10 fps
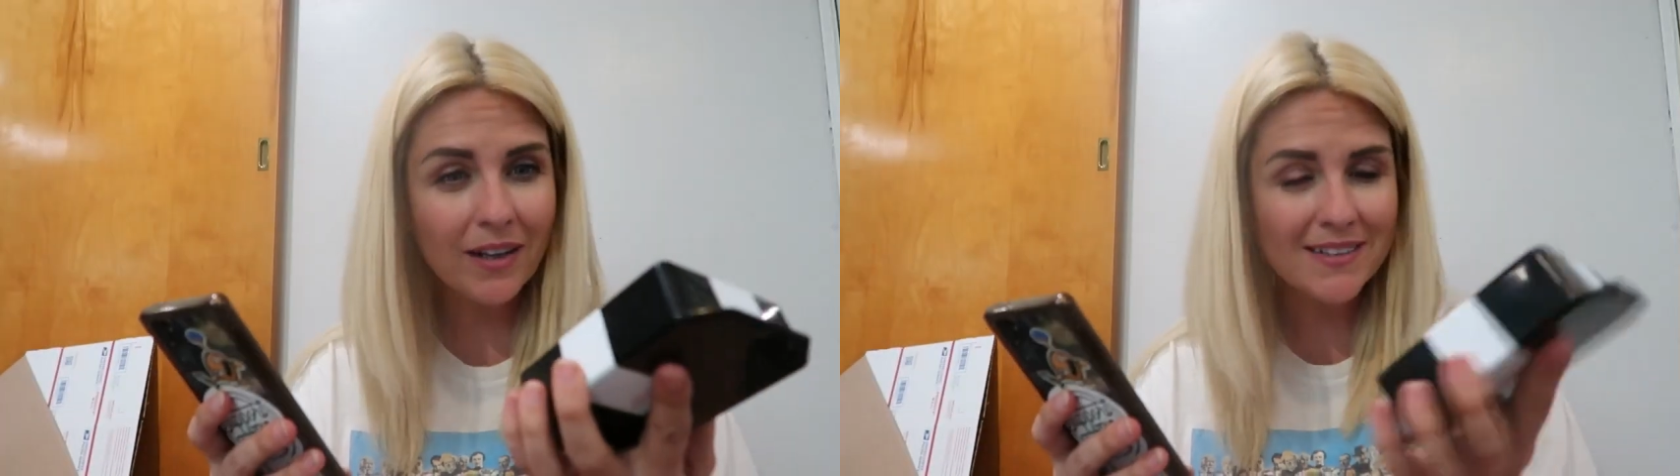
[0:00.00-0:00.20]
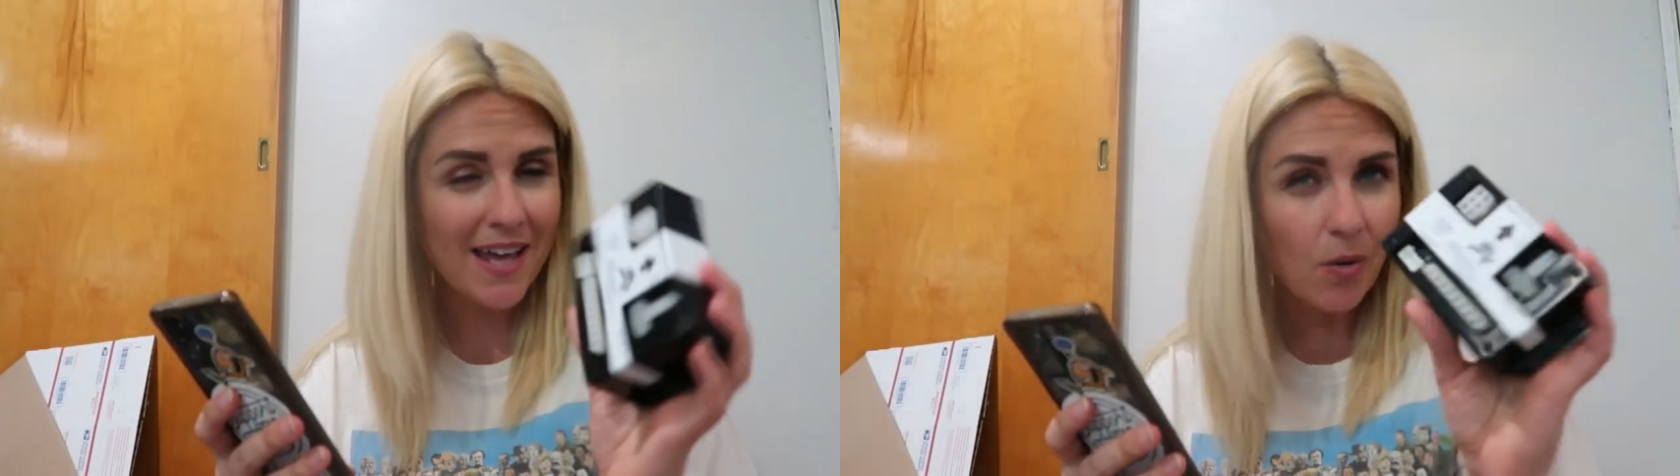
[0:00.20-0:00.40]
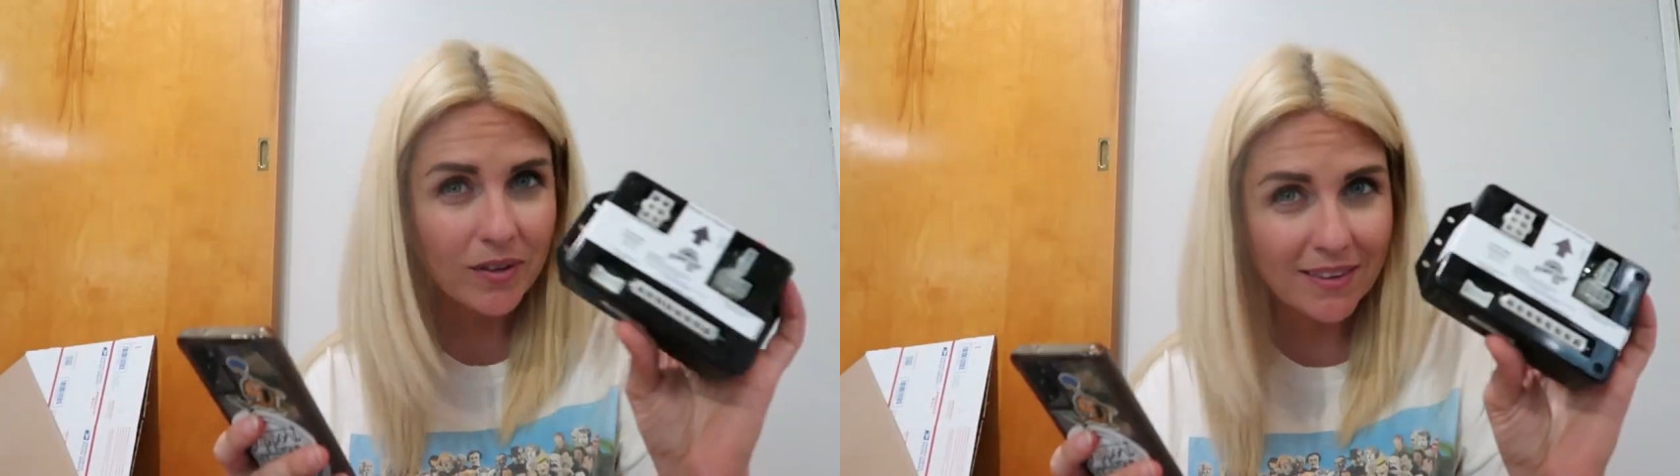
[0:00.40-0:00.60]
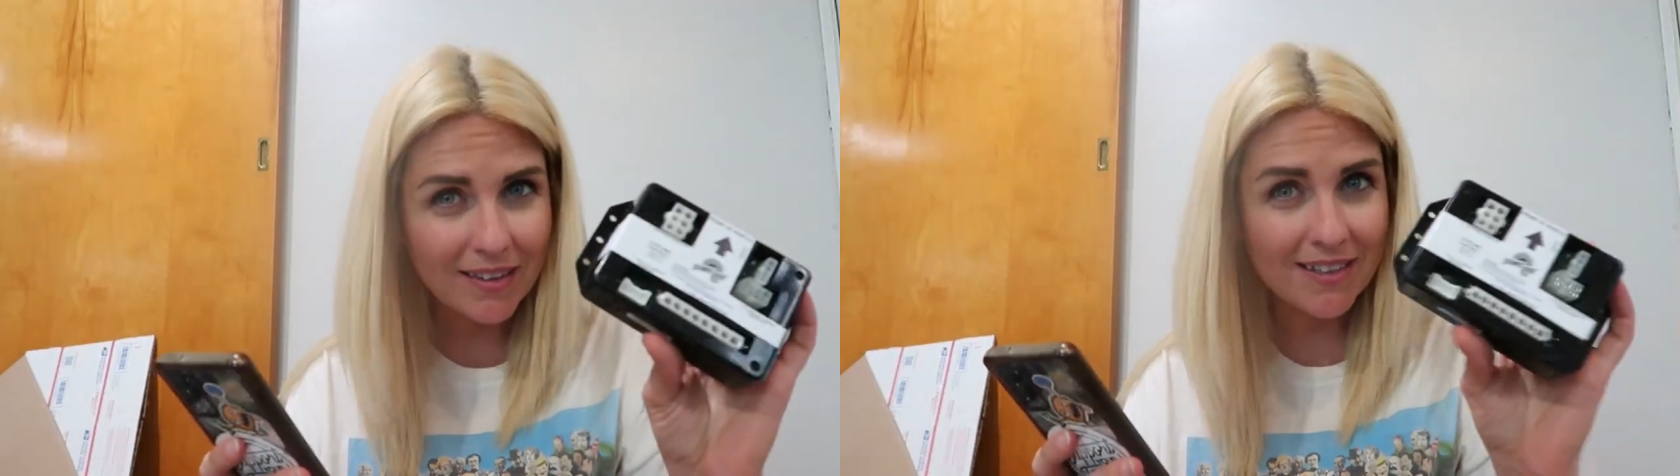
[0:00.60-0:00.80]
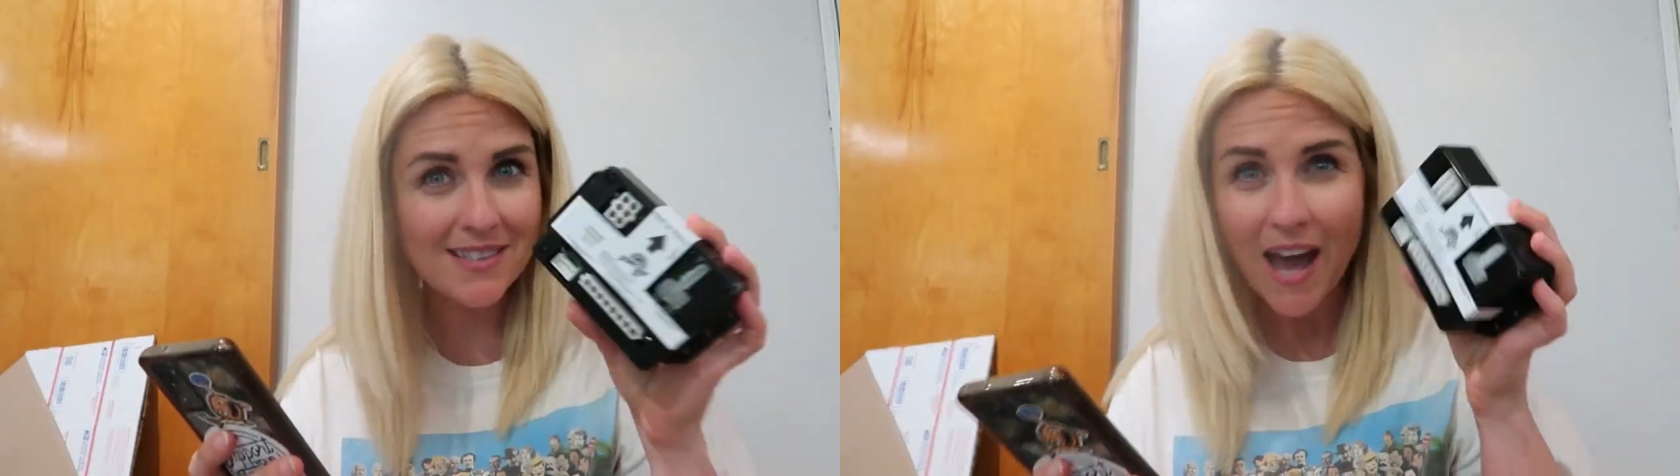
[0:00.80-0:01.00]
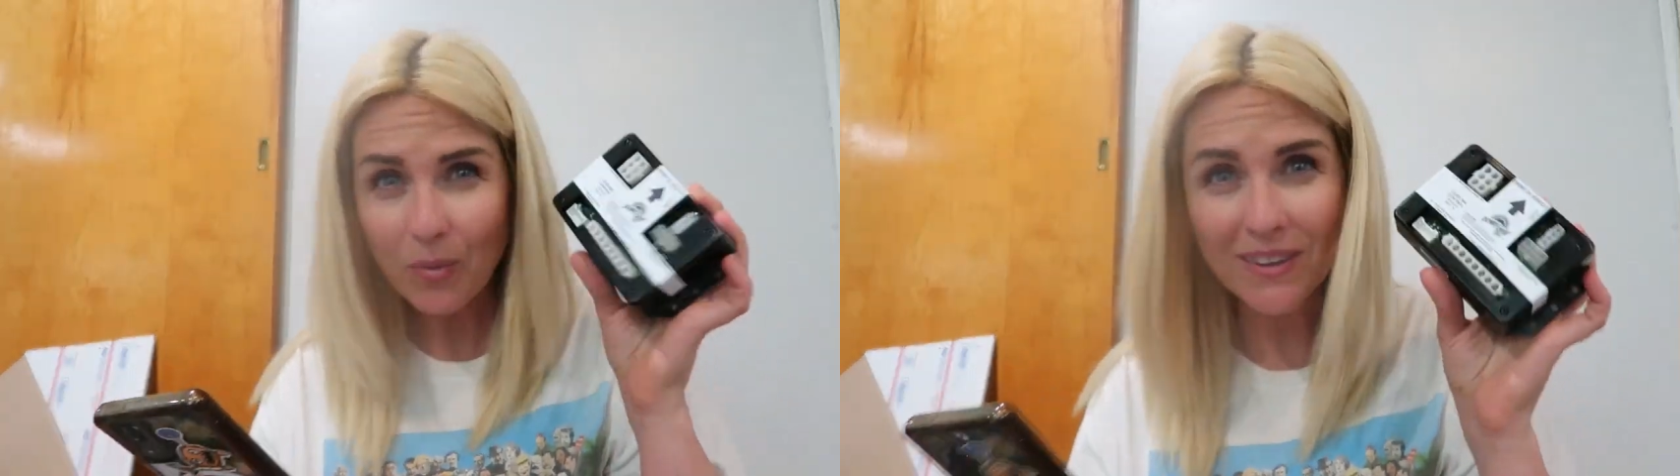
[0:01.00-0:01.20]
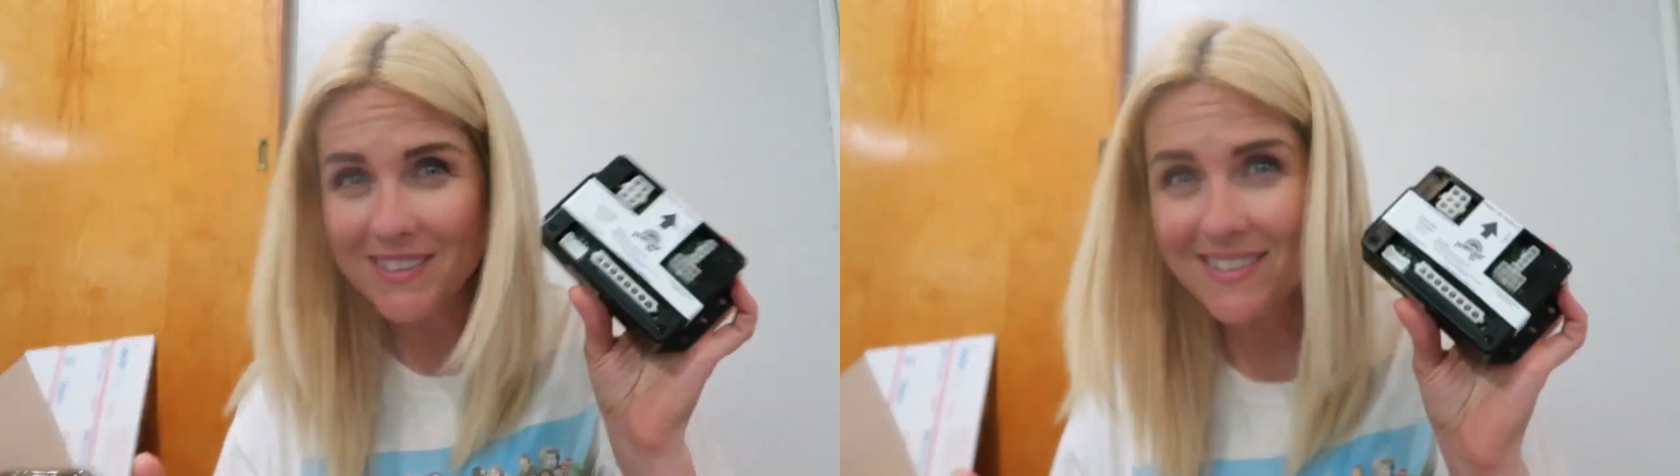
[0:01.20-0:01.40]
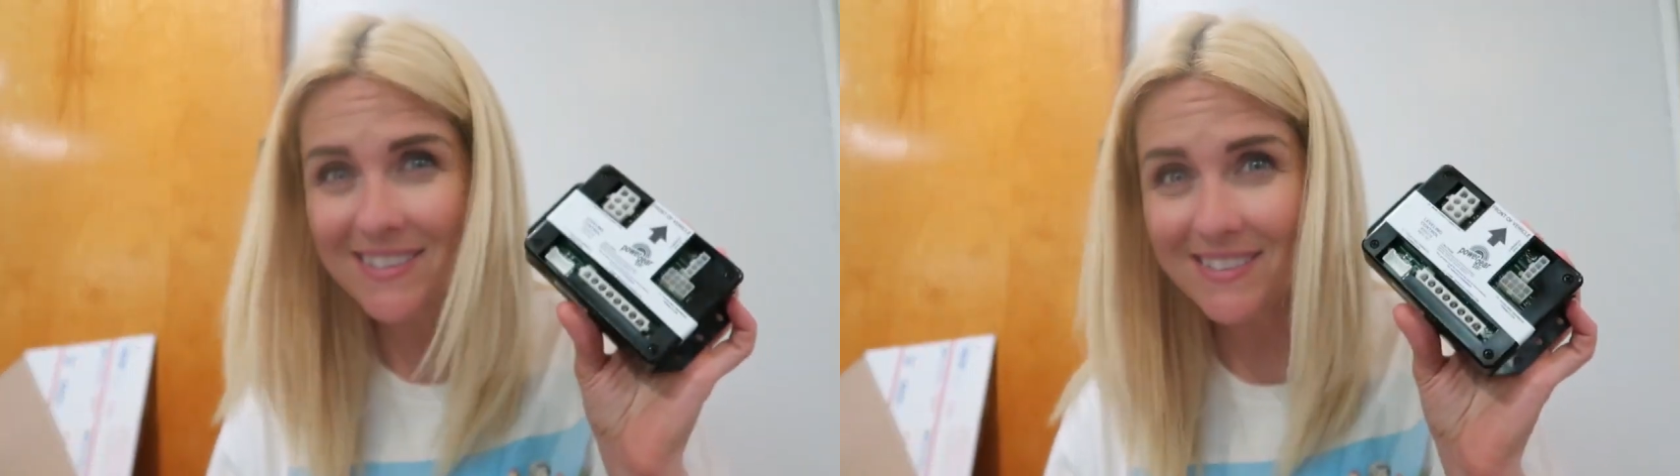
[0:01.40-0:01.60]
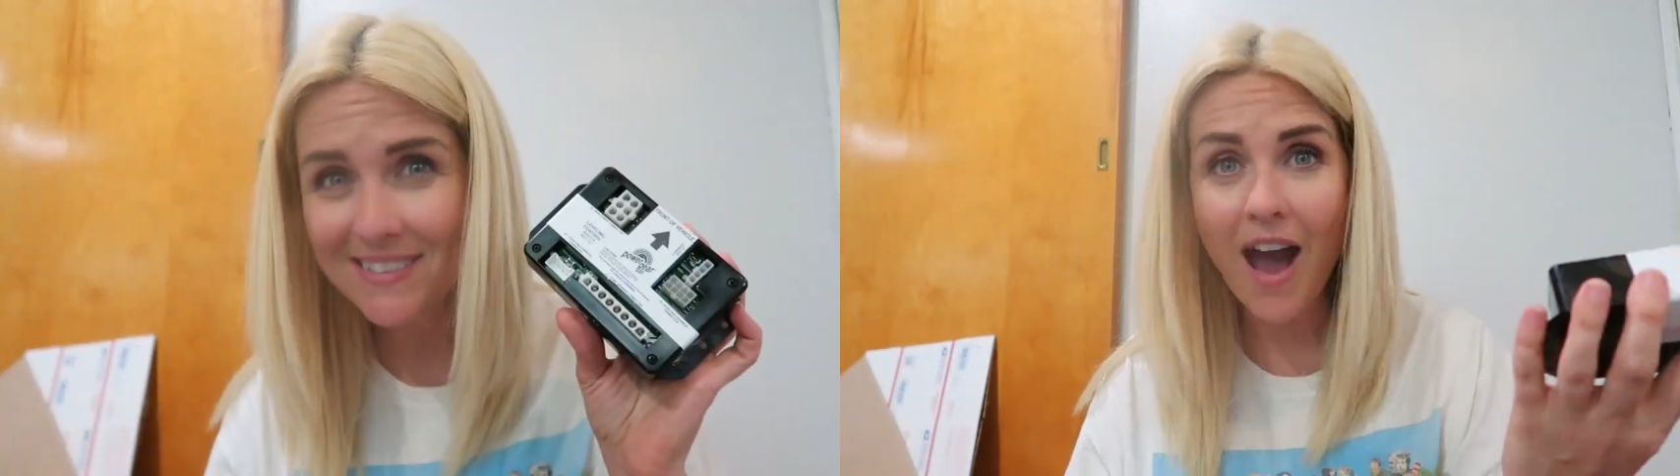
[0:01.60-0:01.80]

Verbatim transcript: Is that what, is that what this is?